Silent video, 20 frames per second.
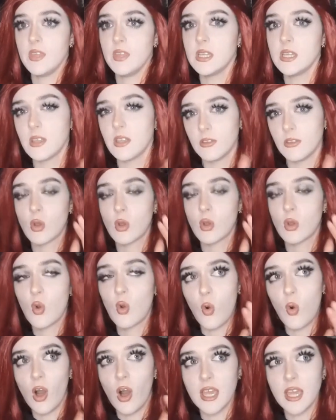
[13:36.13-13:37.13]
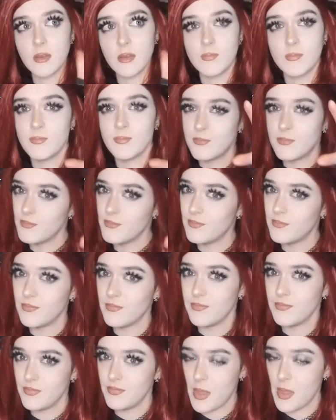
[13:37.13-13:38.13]
but it doesn't quite
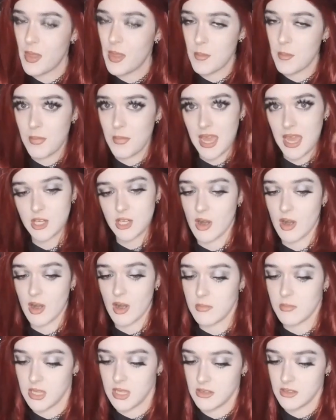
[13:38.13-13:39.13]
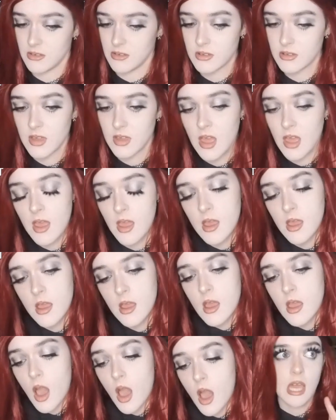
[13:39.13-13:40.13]
match
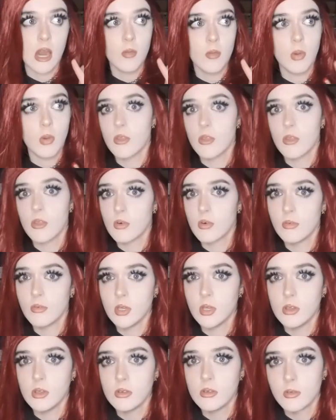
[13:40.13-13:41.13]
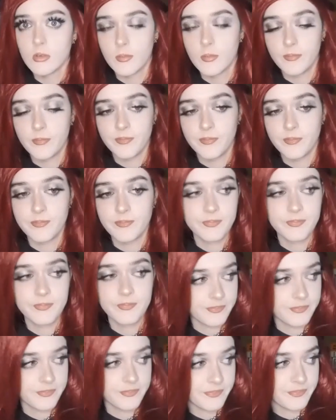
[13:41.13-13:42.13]
gremlins. Go check out my other reviews
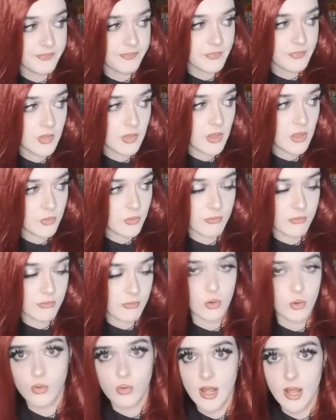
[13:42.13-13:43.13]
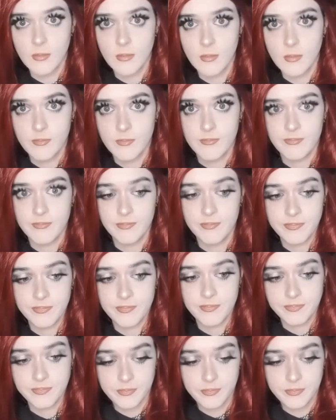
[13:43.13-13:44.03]
if you haven't already.